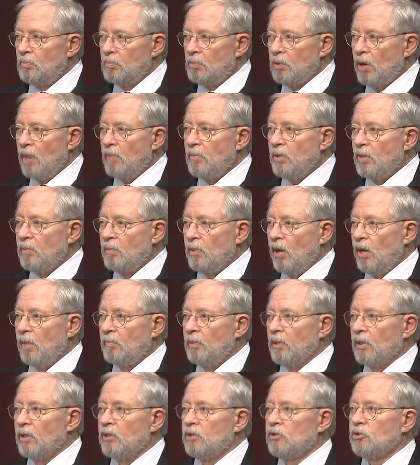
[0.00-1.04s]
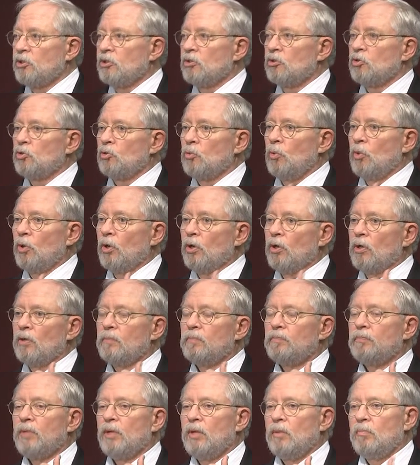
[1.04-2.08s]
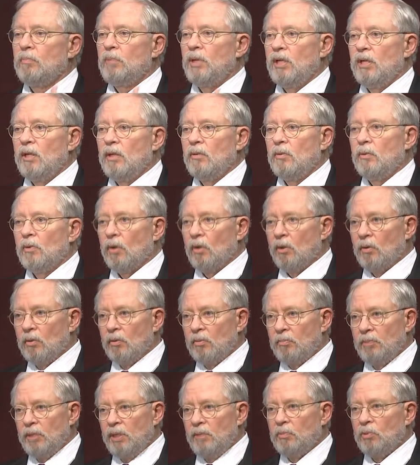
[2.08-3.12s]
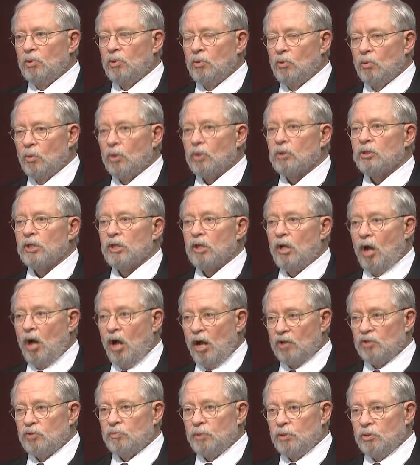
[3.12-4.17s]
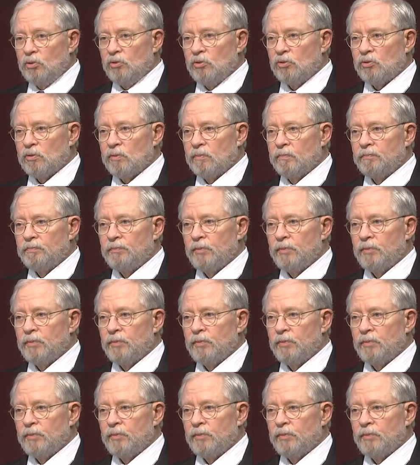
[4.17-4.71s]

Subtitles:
primary populations were people who worked in hospitals,